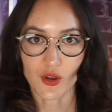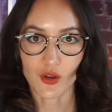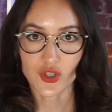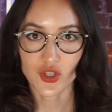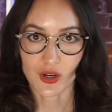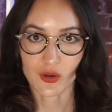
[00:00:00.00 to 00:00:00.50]
all
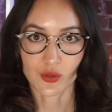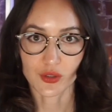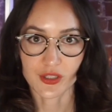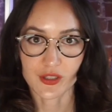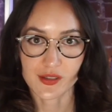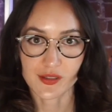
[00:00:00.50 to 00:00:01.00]

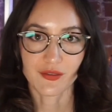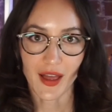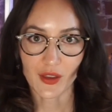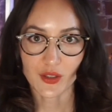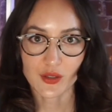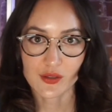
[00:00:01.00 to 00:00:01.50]
shareholders,
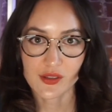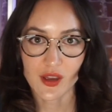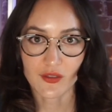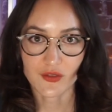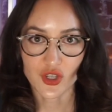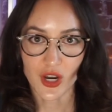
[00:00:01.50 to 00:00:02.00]
values
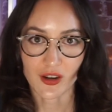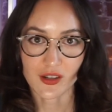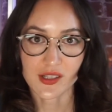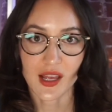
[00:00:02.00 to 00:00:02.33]
of shares